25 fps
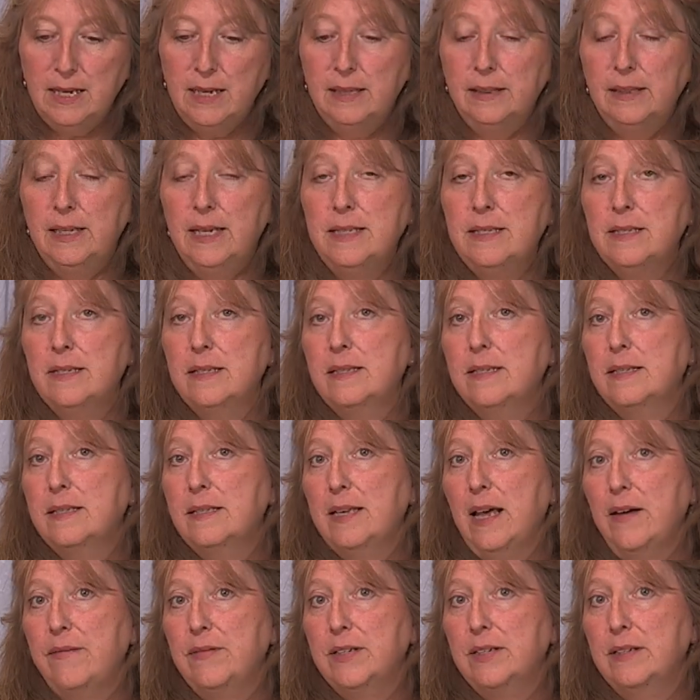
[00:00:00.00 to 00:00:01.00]
Lesson
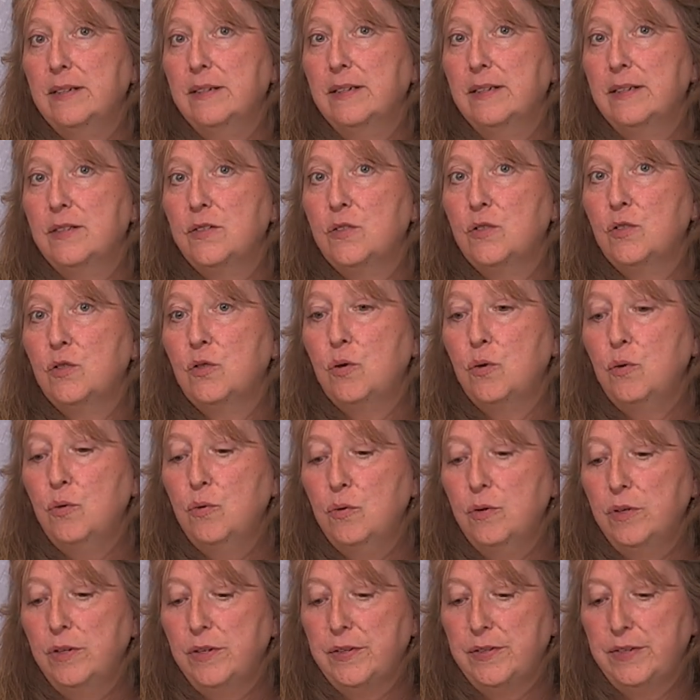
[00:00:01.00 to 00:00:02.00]
7 is
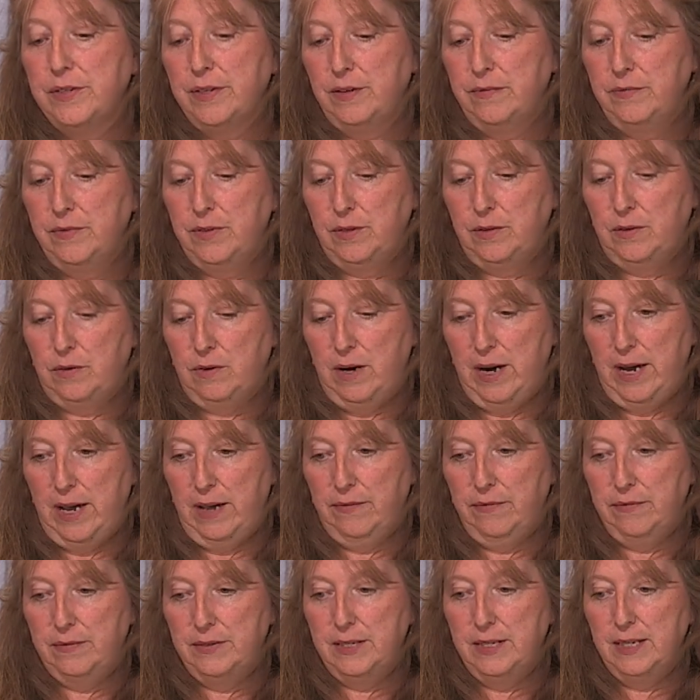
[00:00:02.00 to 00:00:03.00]
tools of the
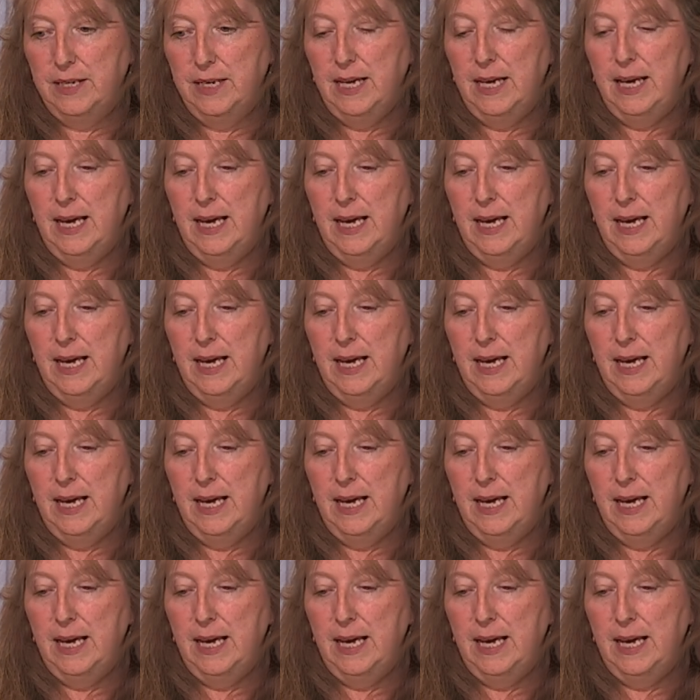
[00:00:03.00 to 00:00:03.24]
craft.